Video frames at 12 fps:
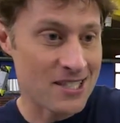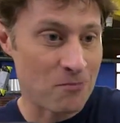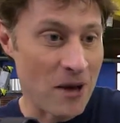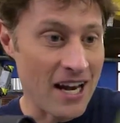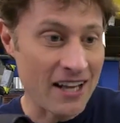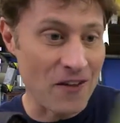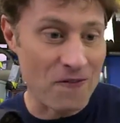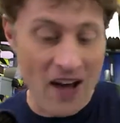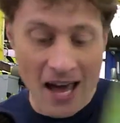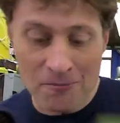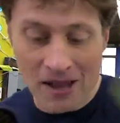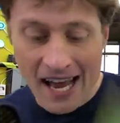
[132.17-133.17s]
spinning the
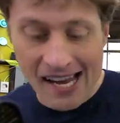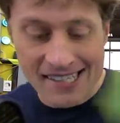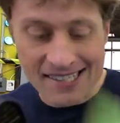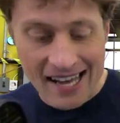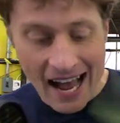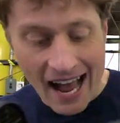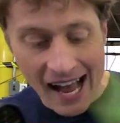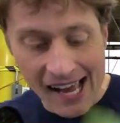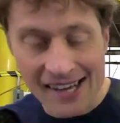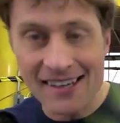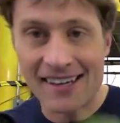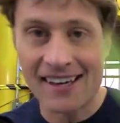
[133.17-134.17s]
fan blades,
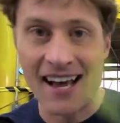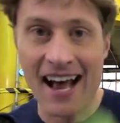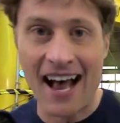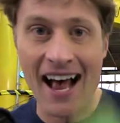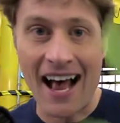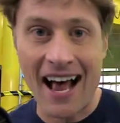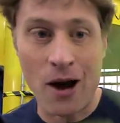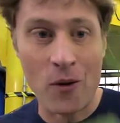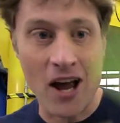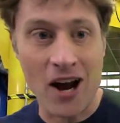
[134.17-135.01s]
and